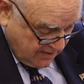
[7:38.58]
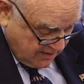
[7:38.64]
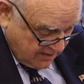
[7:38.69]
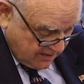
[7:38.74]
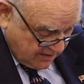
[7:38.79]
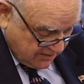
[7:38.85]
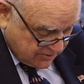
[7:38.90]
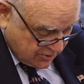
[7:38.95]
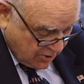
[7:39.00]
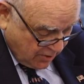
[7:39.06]

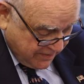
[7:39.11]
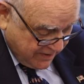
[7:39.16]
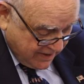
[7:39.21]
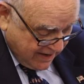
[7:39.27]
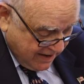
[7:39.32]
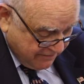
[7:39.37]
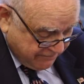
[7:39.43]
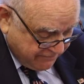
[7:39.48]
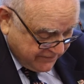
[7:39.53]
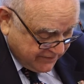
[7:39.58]
Uh, Toby and
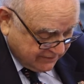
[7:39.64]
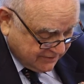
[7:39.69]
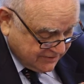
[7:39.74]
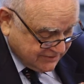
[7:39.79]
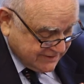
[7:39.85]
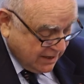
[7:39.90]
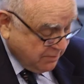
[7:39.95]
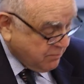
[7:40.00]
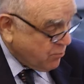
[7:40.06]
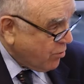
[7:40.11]
I feel it
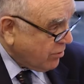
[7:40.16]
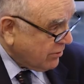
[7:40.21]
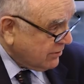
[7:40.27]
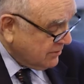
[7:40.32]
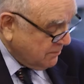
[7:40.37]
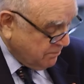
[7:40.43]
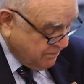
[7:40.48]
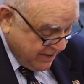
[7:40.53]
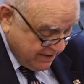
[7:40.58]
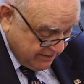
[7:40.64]
is our
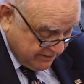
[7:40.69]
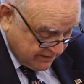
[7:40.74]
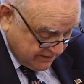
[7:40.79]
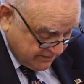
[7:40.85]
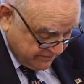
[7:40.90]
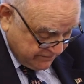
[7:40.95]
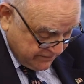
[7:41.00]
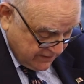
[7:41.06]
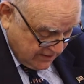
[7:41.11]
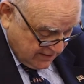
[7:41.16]
moral
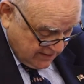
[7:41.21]
imperative